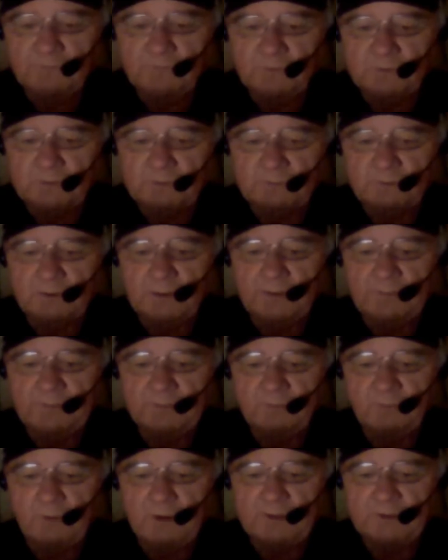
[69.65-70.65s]
First will come
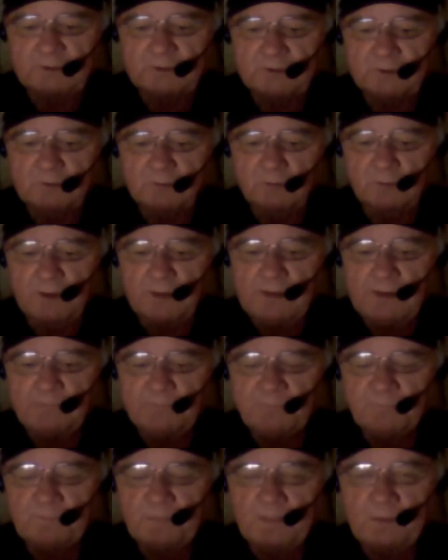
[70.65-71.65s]
in race 3,
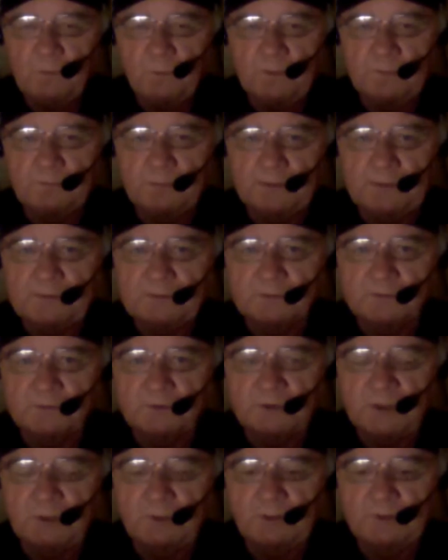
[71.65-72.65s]
win, place, and
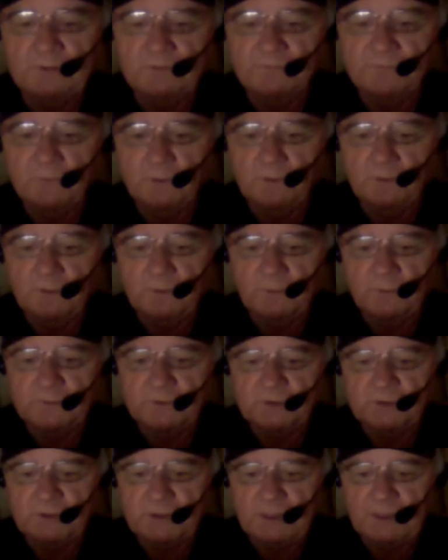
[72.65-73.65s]
show on the 4 to
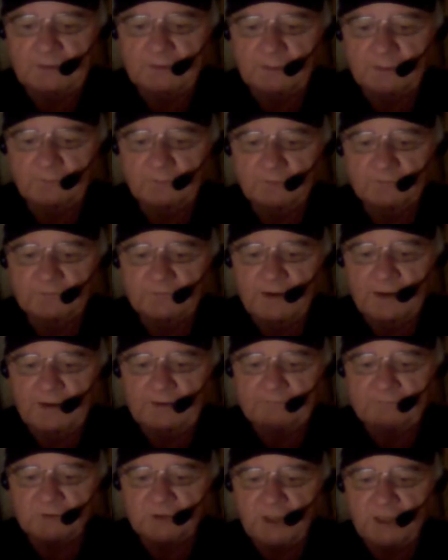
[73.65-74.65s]
1 shot, number
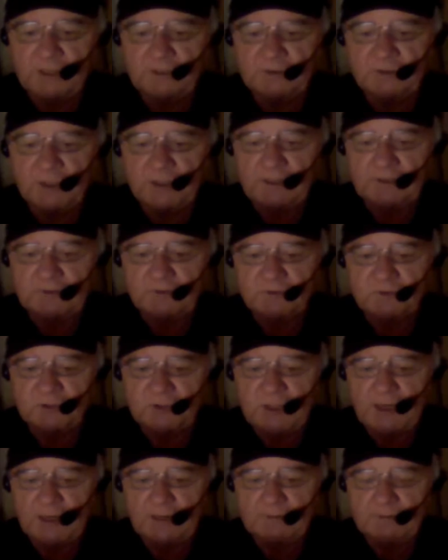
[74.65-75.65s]
5,
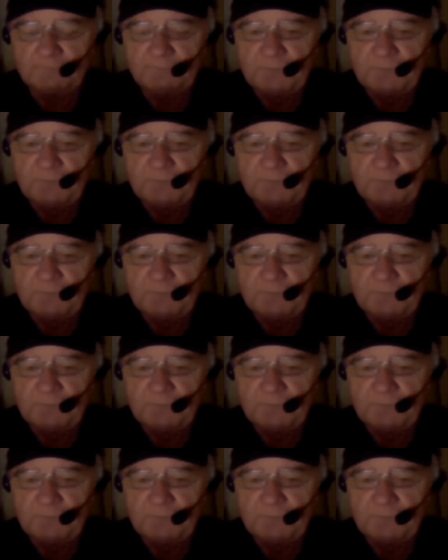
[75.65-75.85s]
JJ's Jet.